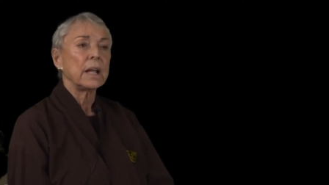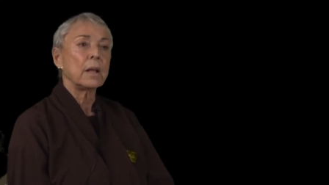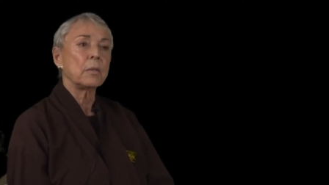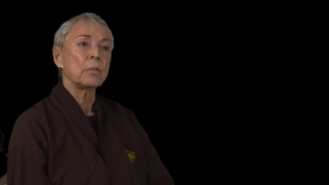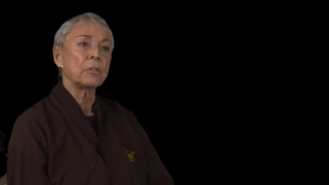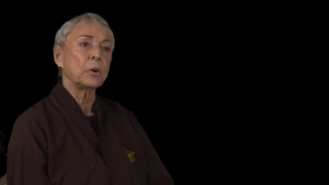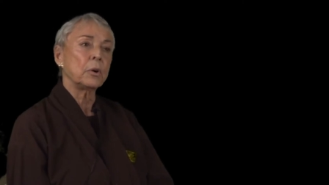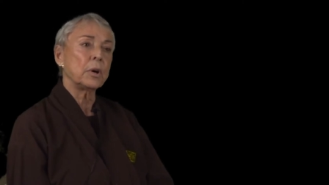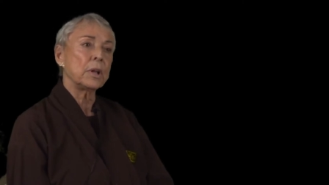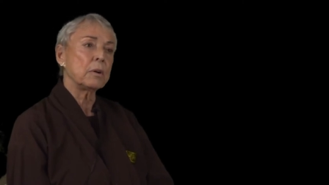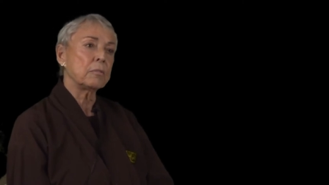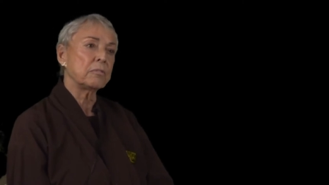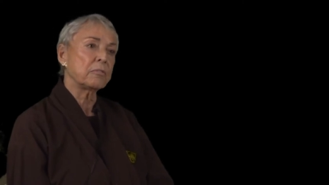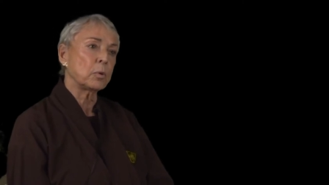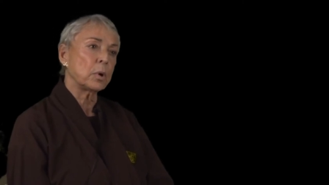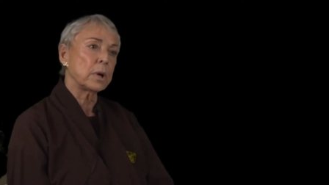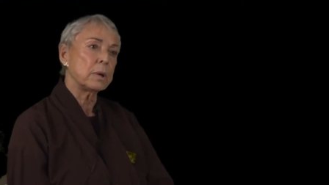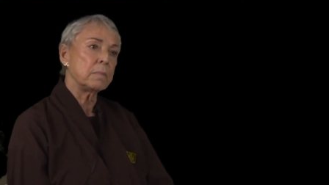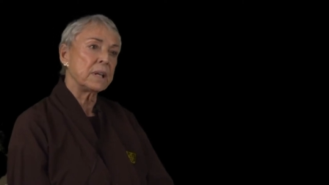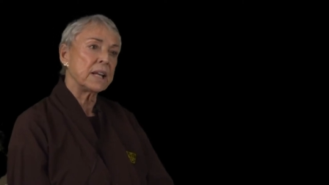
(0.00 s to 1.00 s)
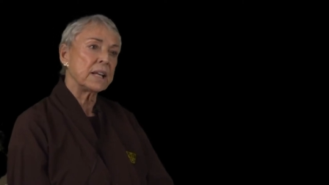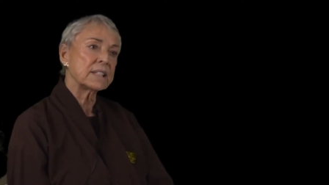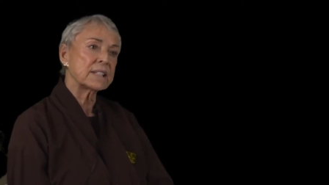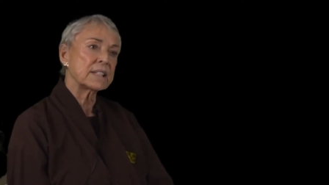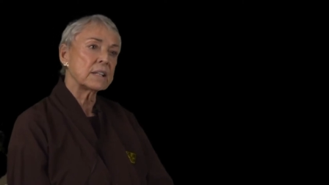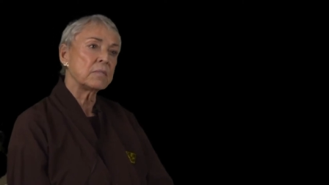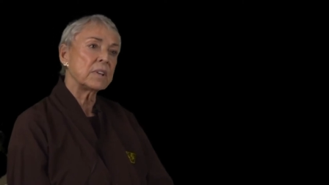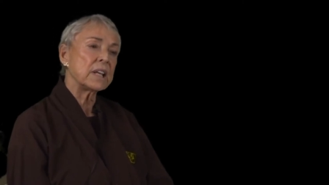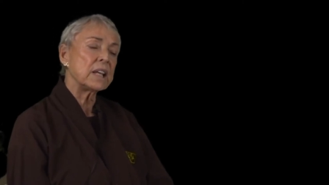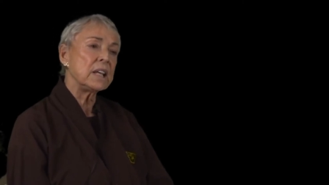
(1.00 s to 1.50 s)
and 30 or 40 minutes
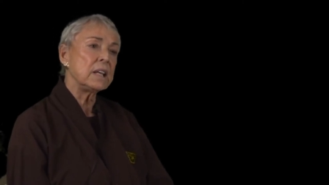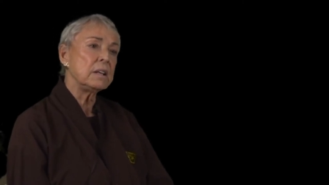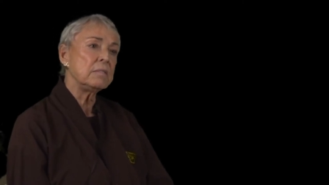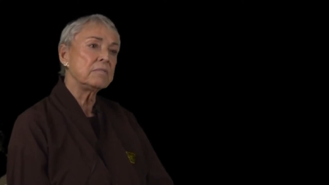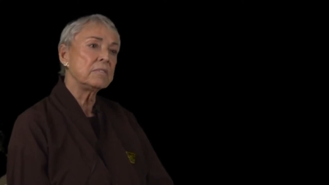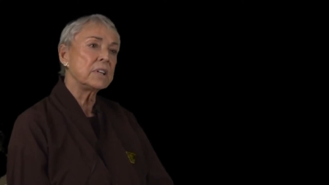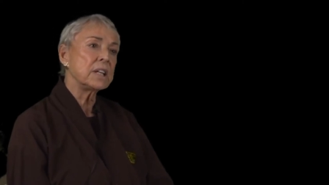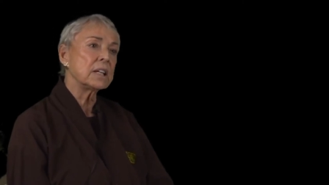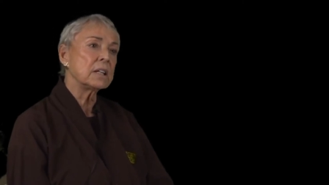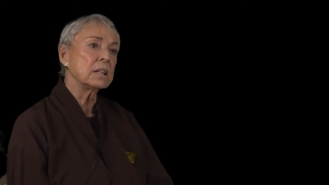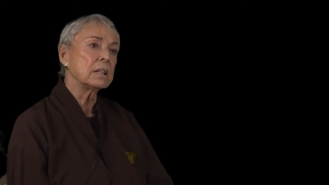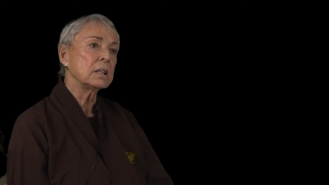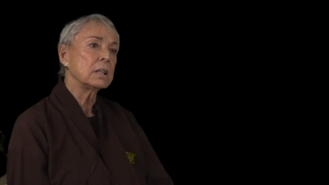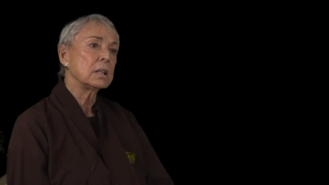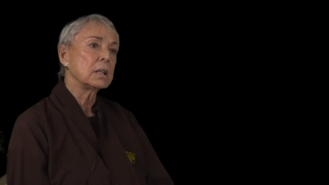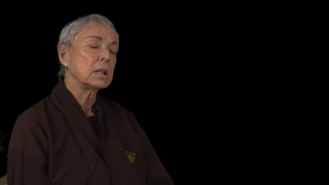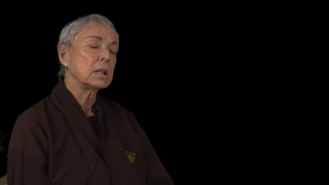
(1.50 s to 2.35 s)
in the evening.